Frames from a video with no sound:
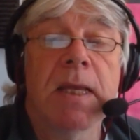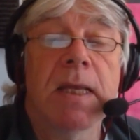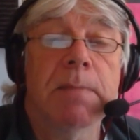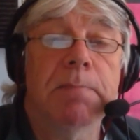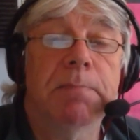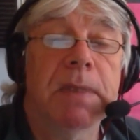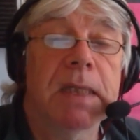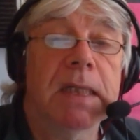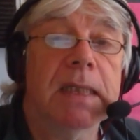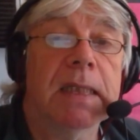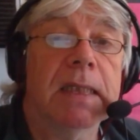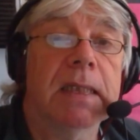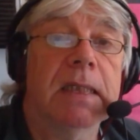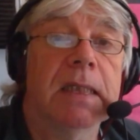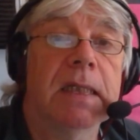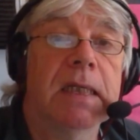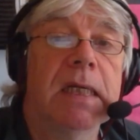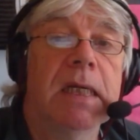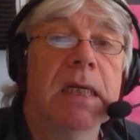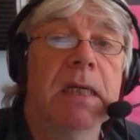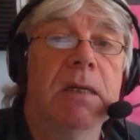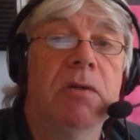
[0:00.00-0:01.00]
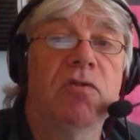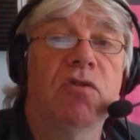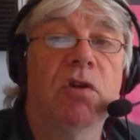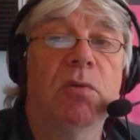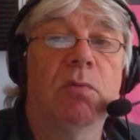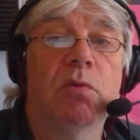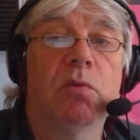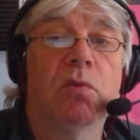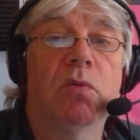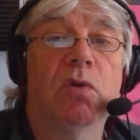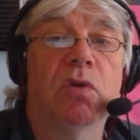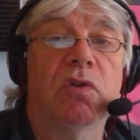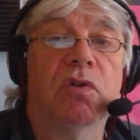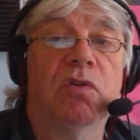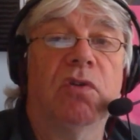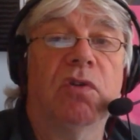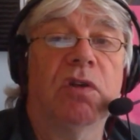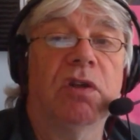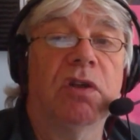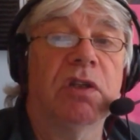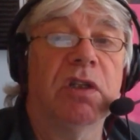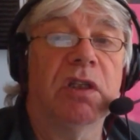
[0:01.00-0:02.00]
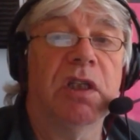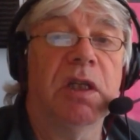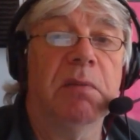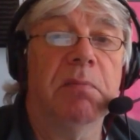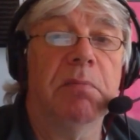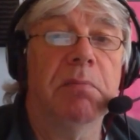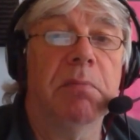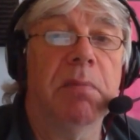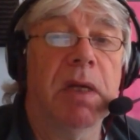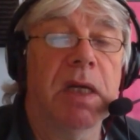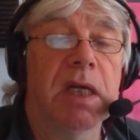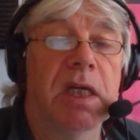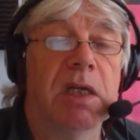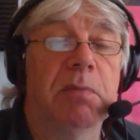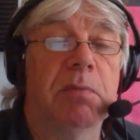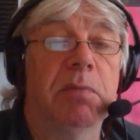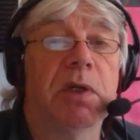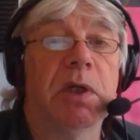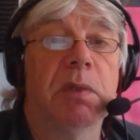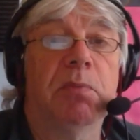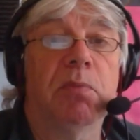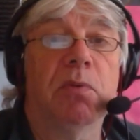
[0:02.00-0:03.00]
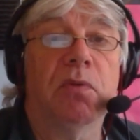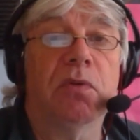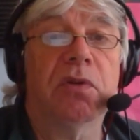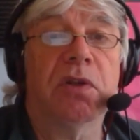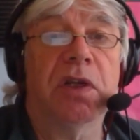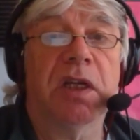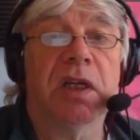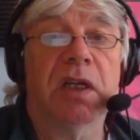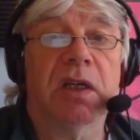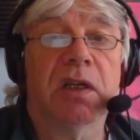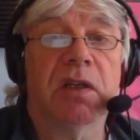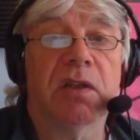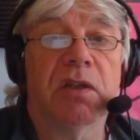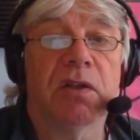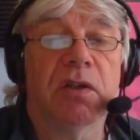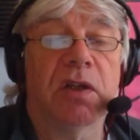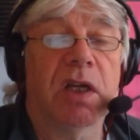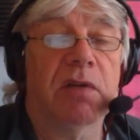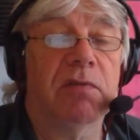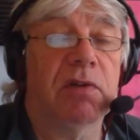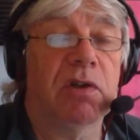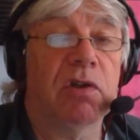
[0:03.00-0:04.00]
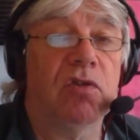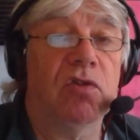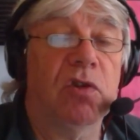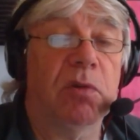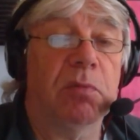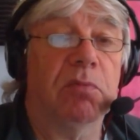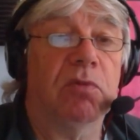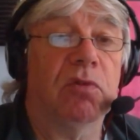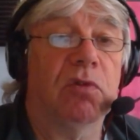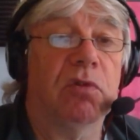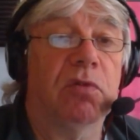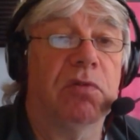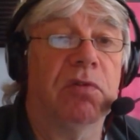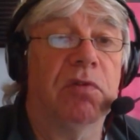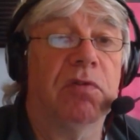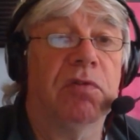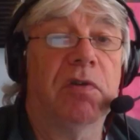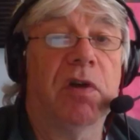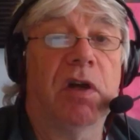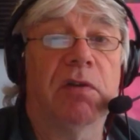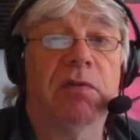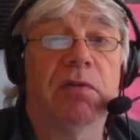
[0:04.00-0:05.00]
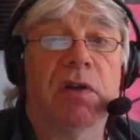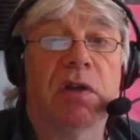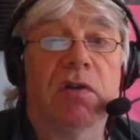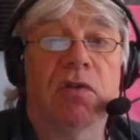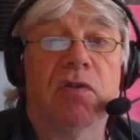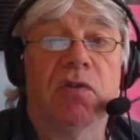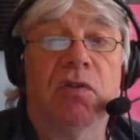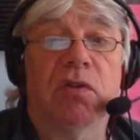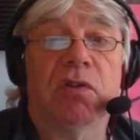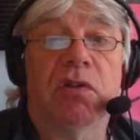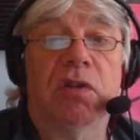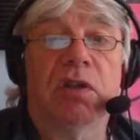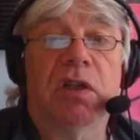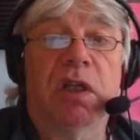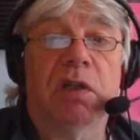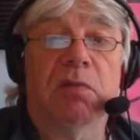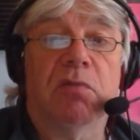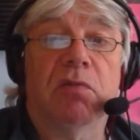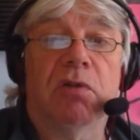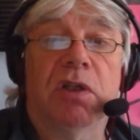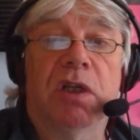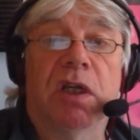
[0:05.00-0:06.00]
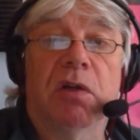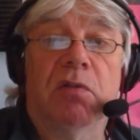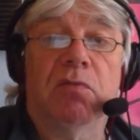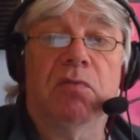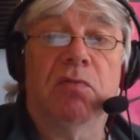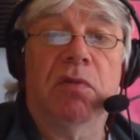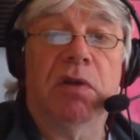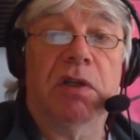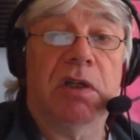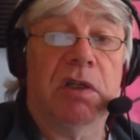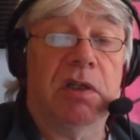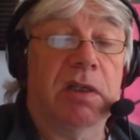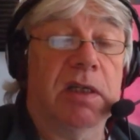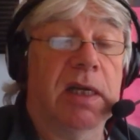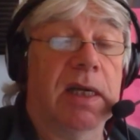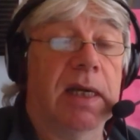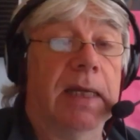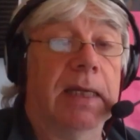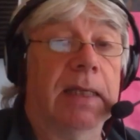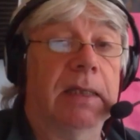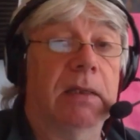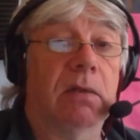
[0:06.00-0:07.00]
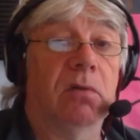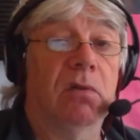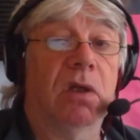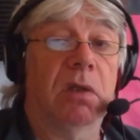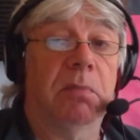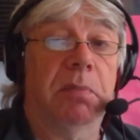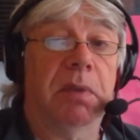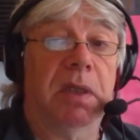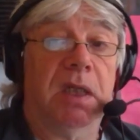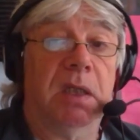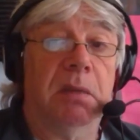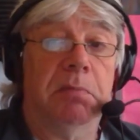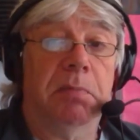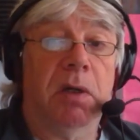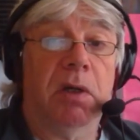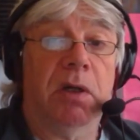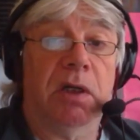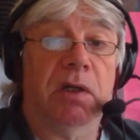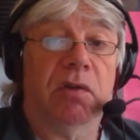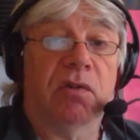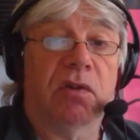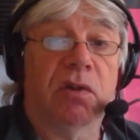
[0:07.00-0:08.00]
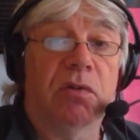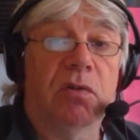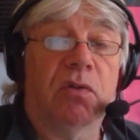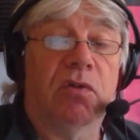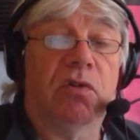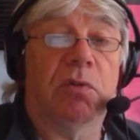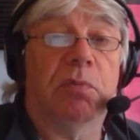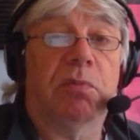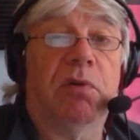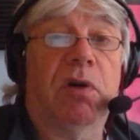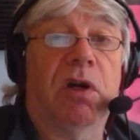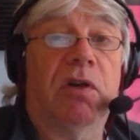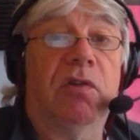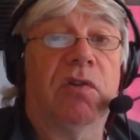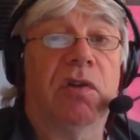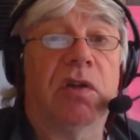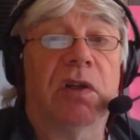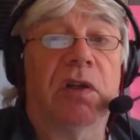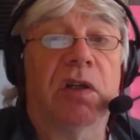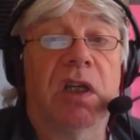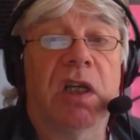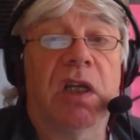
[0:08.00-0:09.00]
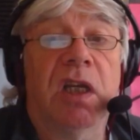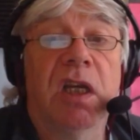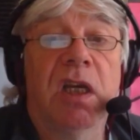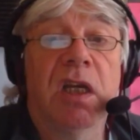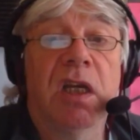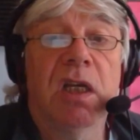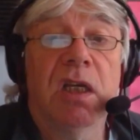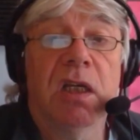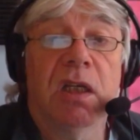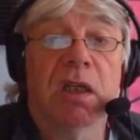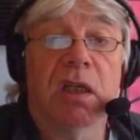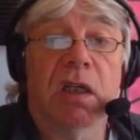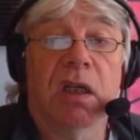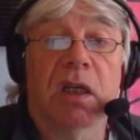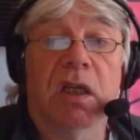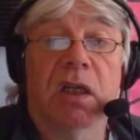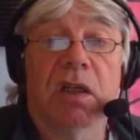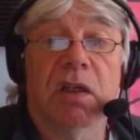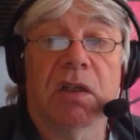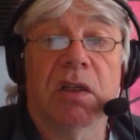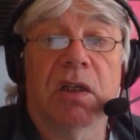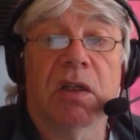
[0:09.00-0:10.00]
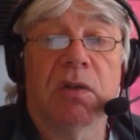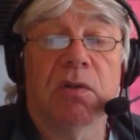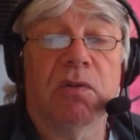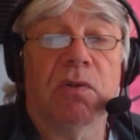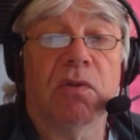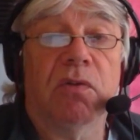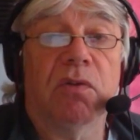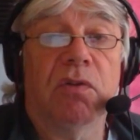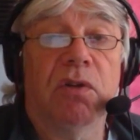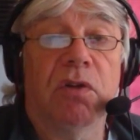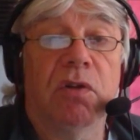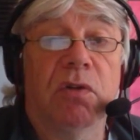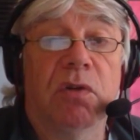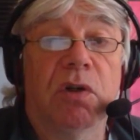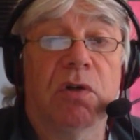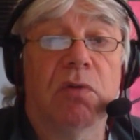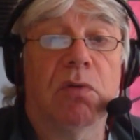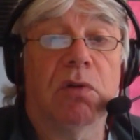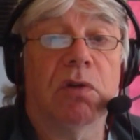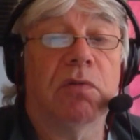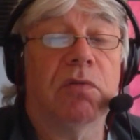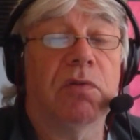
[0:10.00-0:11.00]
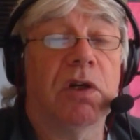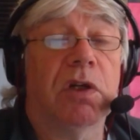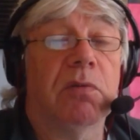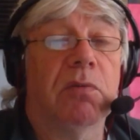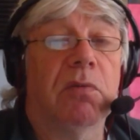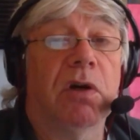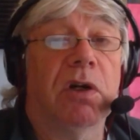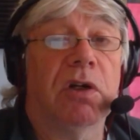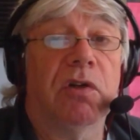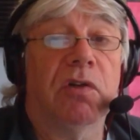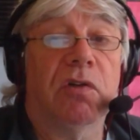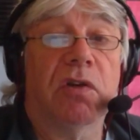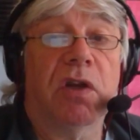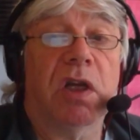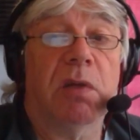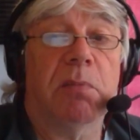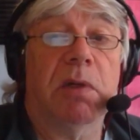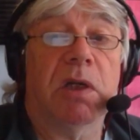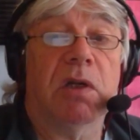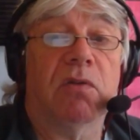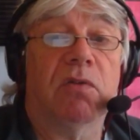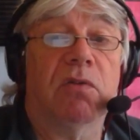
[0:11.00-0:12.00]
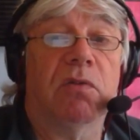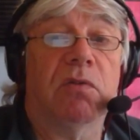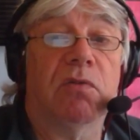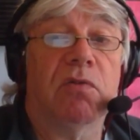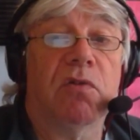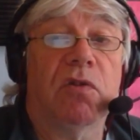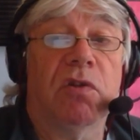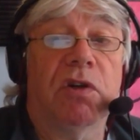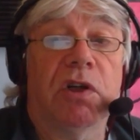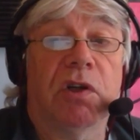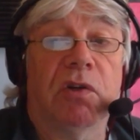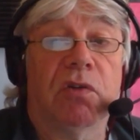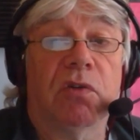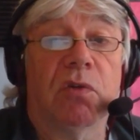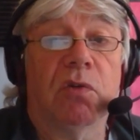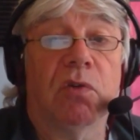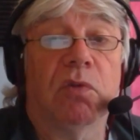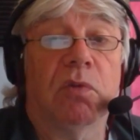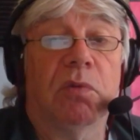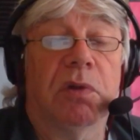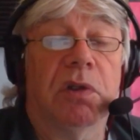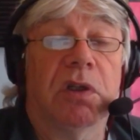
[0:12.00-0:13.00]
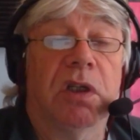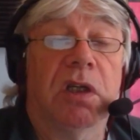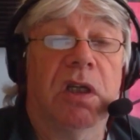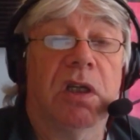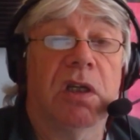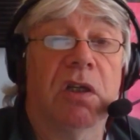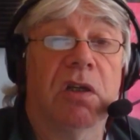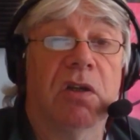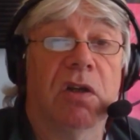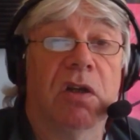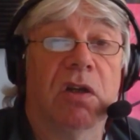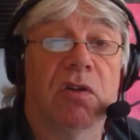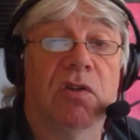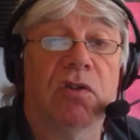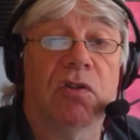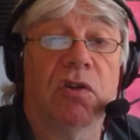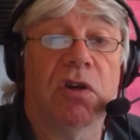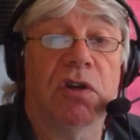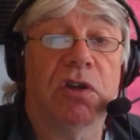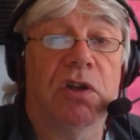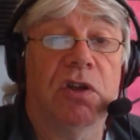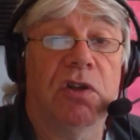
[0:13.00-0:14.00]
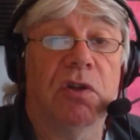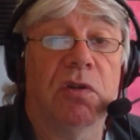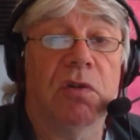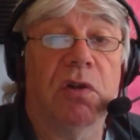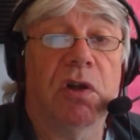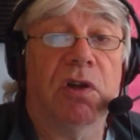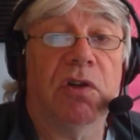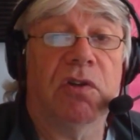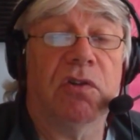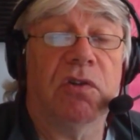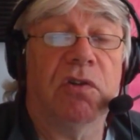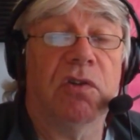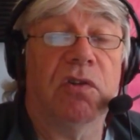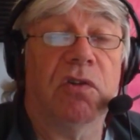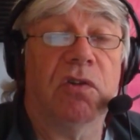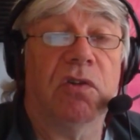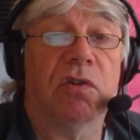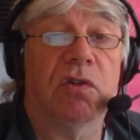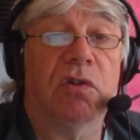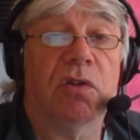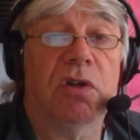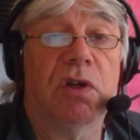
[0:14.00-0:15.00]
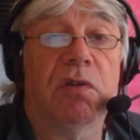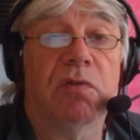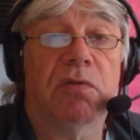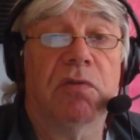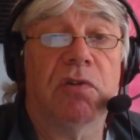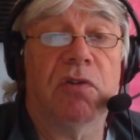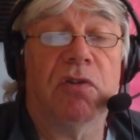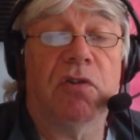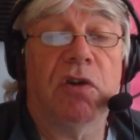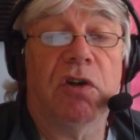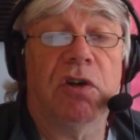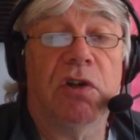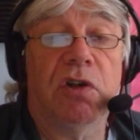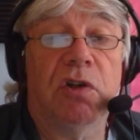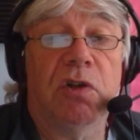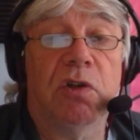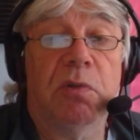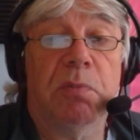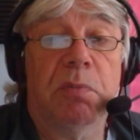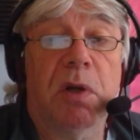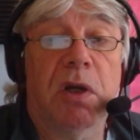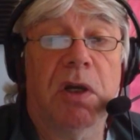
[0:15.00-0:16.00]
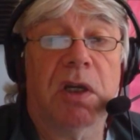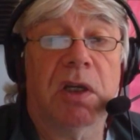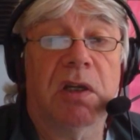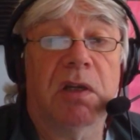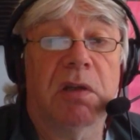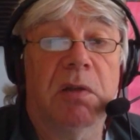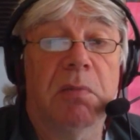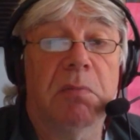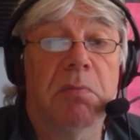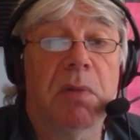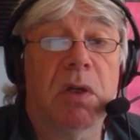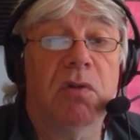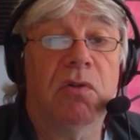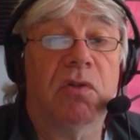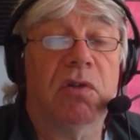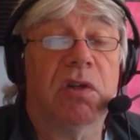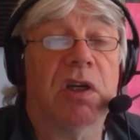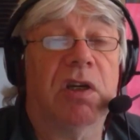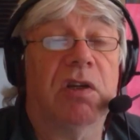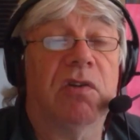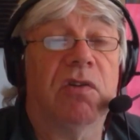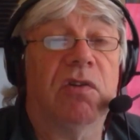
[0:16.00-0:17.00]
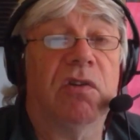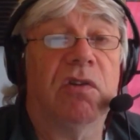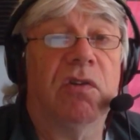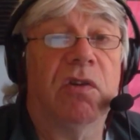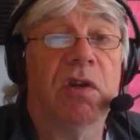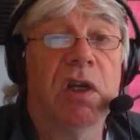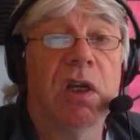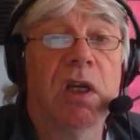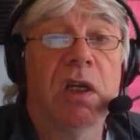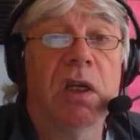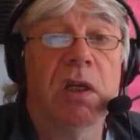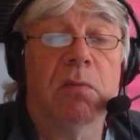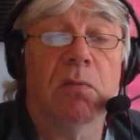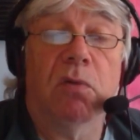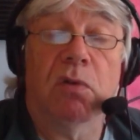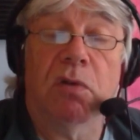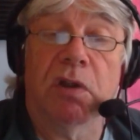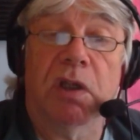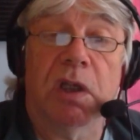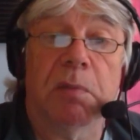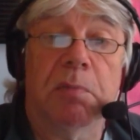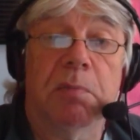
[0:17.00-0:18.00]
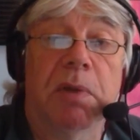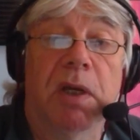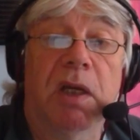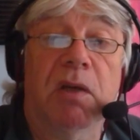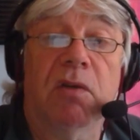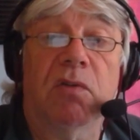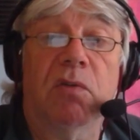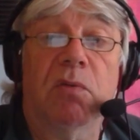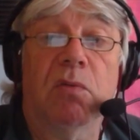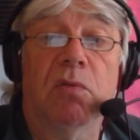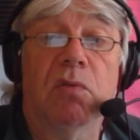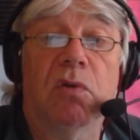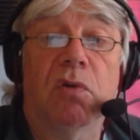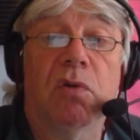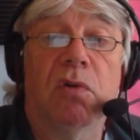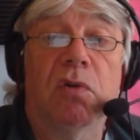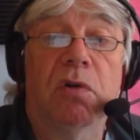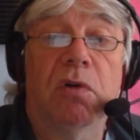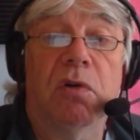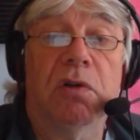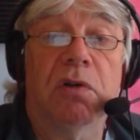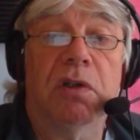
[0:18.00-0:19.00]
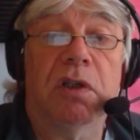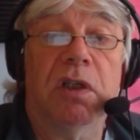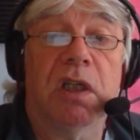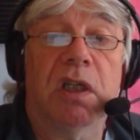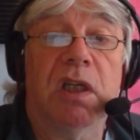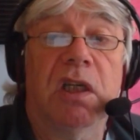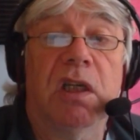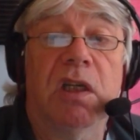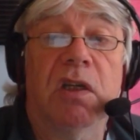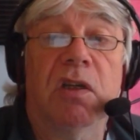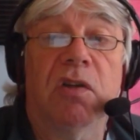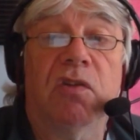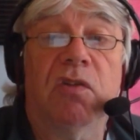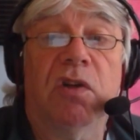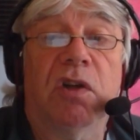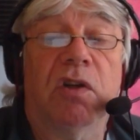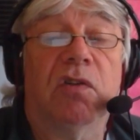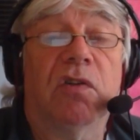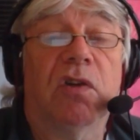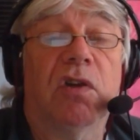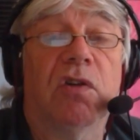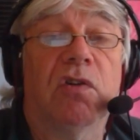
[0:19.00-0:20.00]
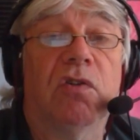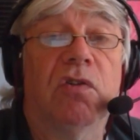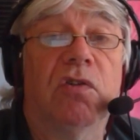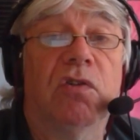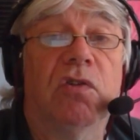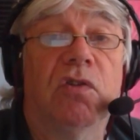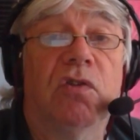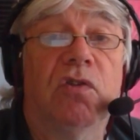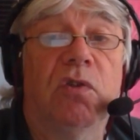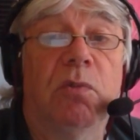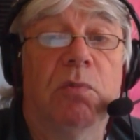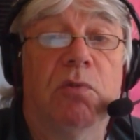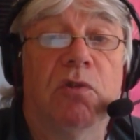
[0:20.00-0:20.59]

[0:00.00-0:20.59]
But the trouble was that it made people think that having jumped off a 500, they were now ready to handle a bigger bike. So not surprisingly, those newly qualified riders came out of training schools with their shiny new license, looking for a shiny new bike. And in most cases, what they picked were the 600 Super